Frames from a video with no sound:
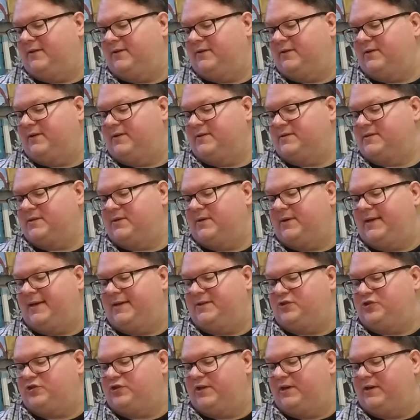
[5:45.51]
It also
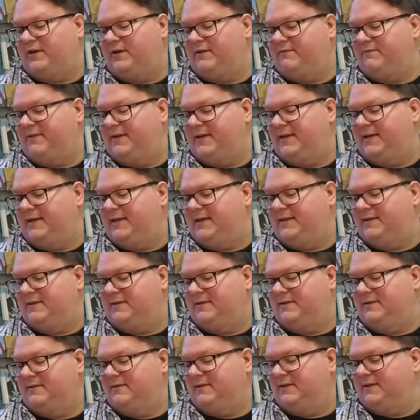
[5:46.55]
has Sharon Van
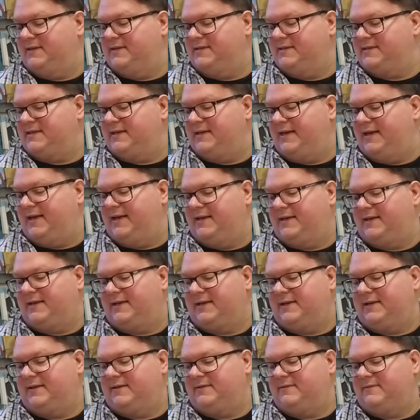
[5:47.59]
Etten, Lisa
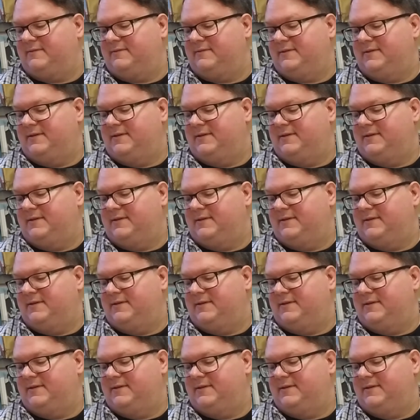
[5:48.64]
Hannigan,